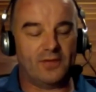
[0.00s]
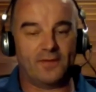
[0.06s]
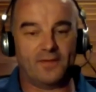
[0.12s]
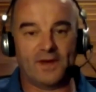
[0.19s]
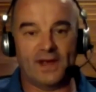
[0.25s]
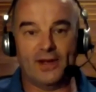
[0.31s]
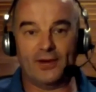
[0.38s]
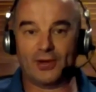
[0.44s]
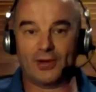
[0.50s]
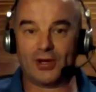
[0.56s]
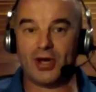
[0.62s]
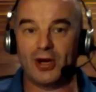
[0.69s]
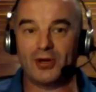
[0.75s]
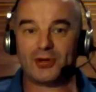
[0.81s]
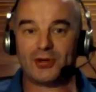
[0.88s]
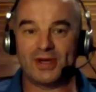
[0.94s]
feel the
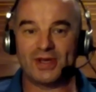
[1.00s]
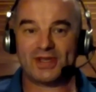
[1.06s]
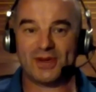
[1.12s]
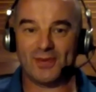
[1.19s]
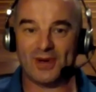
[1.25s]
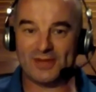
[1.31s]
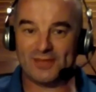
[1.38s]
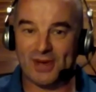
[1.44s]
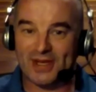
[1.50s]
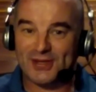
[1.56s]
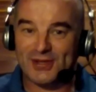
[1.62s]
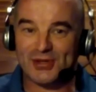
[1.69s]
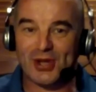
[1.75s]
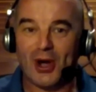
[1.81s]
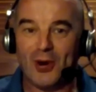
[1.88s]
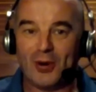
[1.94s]
country in some ways being
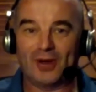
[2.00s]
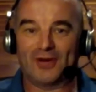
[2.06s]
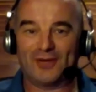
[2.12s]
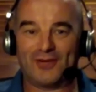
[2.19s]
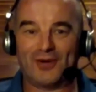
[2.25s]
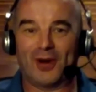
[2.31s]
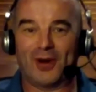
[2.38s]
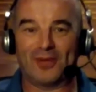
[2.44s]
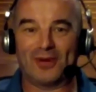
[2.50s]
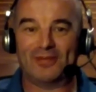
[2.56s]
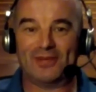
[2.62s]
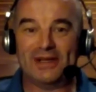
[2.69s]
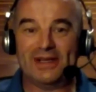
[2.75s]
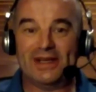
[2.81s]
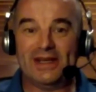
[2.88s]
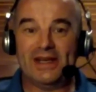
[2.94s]
stolen from
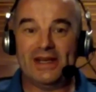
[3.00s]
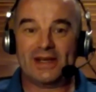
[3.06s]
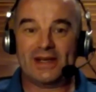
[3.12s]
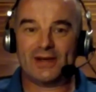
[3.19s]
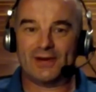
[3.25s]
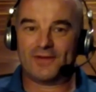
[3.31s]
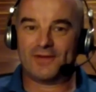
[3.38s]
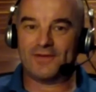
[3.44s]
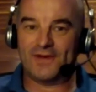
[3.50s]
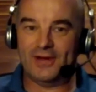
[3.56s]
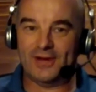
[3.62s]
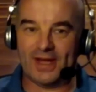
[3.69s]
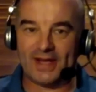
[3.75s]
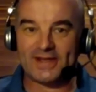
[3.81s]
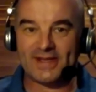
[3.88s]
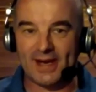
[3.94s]
them, can
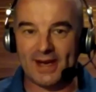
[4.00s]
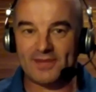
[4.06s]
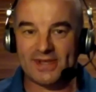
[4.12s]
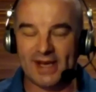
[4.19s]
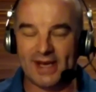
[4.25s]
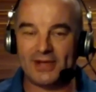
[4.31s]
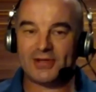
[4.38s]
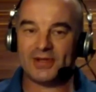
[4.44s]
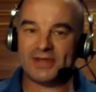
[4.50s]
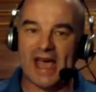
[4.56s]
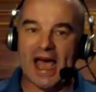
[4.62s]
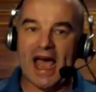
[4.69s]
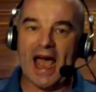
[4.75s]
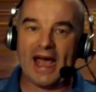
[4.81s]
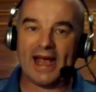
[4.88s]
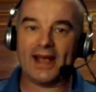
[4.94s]
feel that temptation
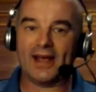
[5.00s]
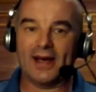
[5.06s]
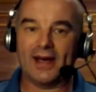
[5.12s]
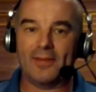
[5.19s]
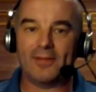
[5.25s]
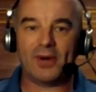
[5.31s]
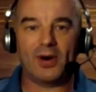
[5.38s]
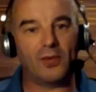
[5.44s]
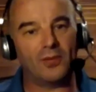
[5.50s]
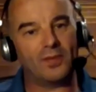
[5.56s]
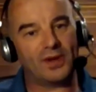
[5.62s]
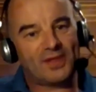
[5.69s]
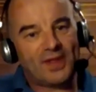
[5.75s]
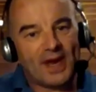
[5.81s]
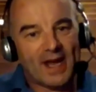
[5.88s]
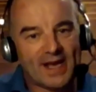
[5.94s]
to anger, but
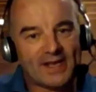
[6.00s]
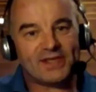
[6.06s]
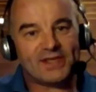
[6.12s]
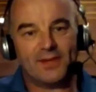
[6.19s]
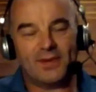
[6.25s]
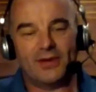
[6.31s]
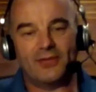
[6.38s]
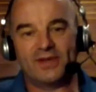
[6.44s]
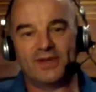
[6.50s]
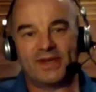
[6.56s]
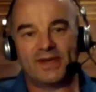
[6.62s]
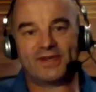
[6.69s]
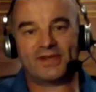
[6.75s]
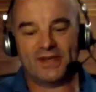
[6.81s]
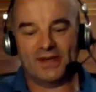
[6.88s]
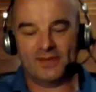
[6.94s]
that has to be
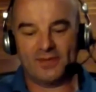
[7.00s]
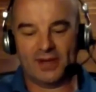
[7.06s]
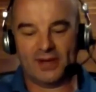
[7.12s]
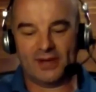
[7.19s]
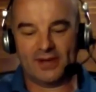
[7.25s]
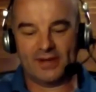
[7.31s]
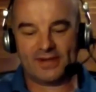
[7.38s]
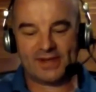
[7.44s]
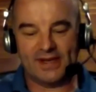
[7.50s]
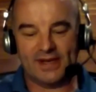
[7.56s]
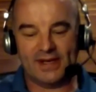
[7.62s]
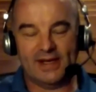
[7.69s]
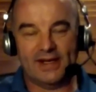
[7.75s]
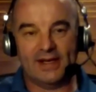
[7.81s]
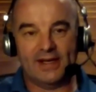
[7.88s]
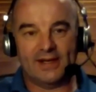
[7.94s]
resisted, because
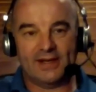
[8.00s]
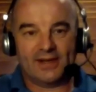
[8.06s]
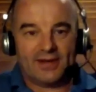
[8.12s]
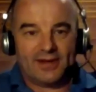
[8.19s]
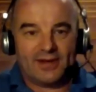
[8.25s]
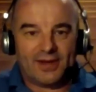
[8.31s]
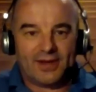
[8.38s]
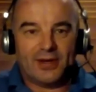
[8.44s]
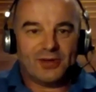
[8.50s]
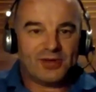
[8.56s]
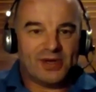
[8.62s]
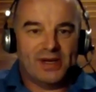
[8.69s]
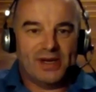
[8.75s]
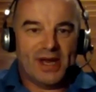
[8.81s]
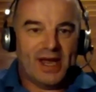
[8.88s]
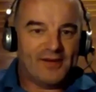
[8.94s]
the
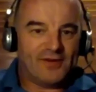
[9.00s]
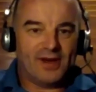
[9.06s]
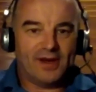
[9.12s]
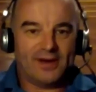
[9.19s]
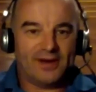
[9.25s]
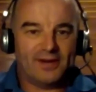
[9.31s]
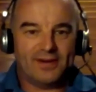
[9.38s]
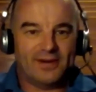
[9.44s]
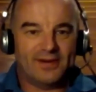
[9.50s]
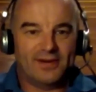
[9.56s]
country never,